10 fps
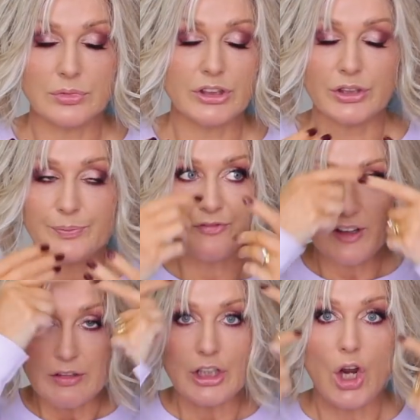um,
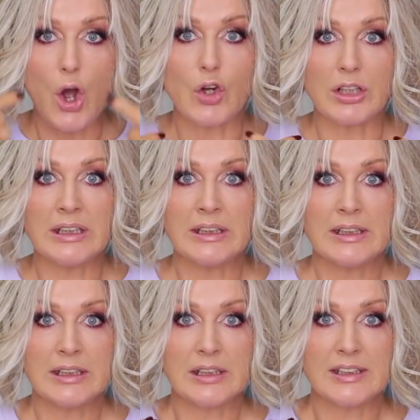very long,
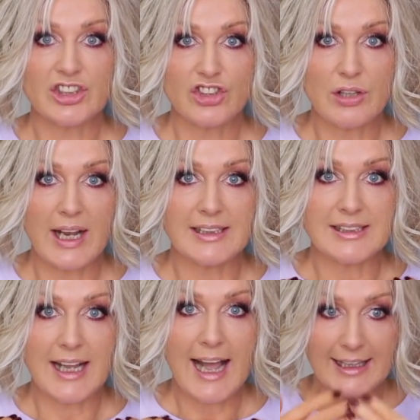
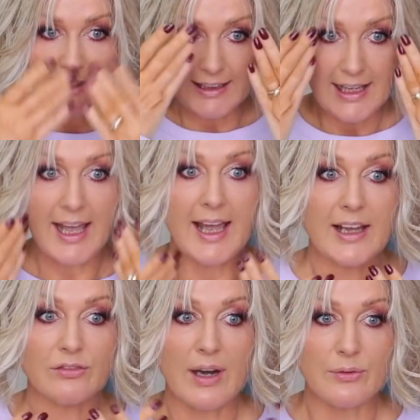straight hanging
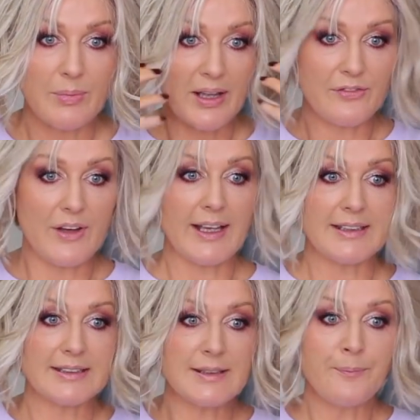hair around my
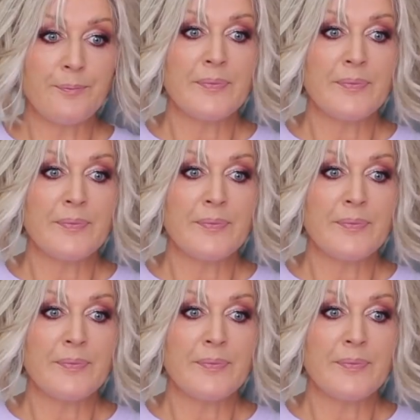face.